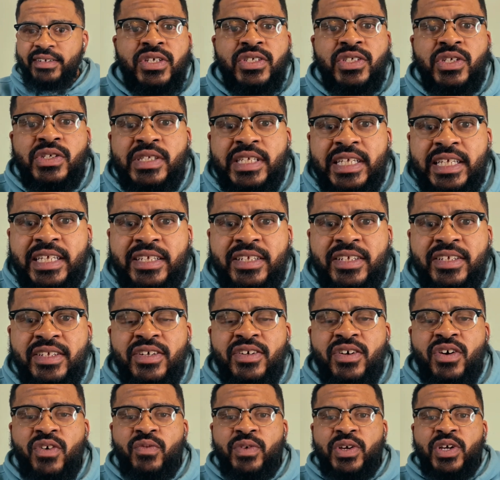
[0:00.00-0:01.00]
So then
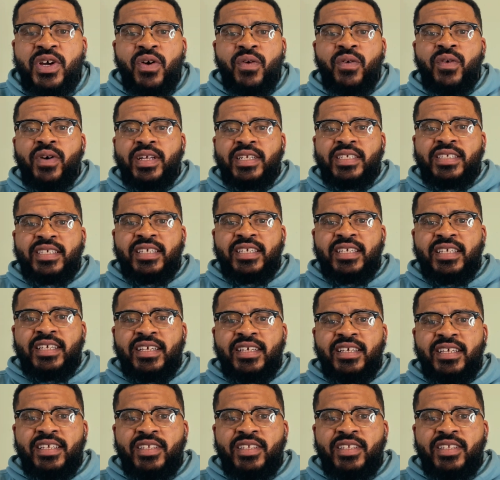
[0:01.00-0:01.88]
we go on to